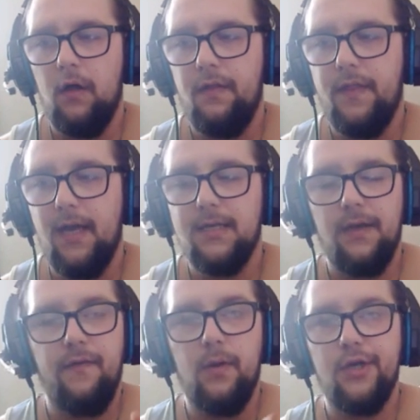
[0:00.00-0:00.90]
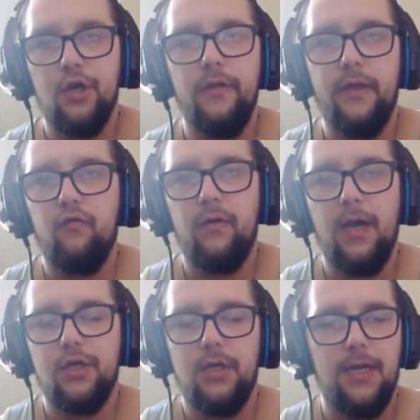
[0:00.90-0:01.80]
of this. If you enjoyed this
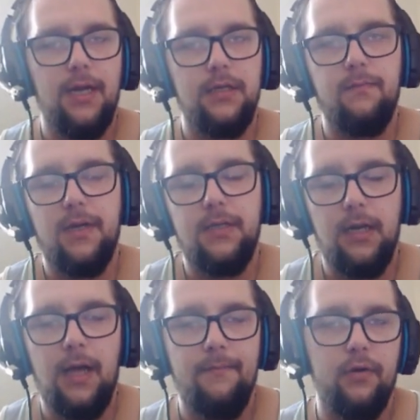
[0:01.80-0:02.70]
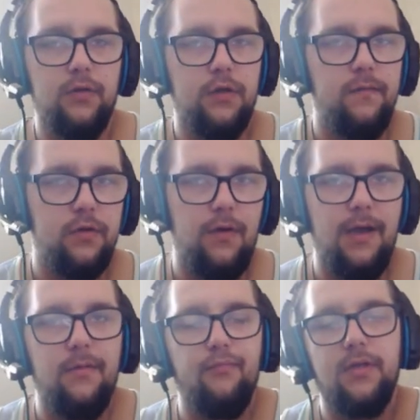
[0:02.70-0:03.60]
reaction, guys, smash the like button,
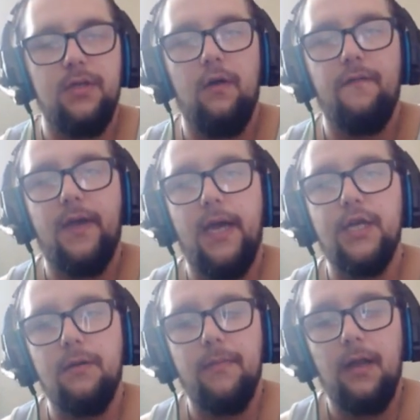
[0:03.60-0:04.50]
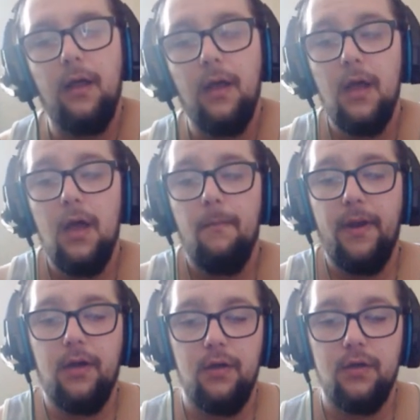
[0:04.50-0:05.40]
subscribe, and press the notification bell.
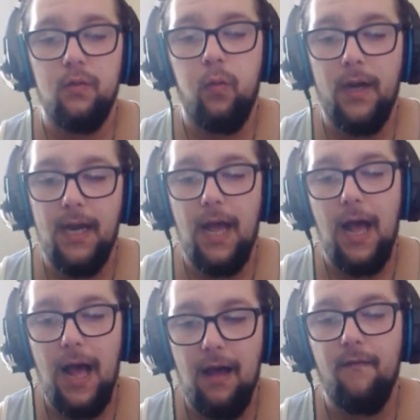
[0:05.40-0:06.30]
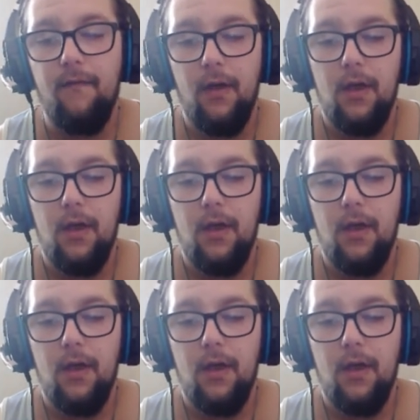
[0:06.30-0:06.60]
Because we have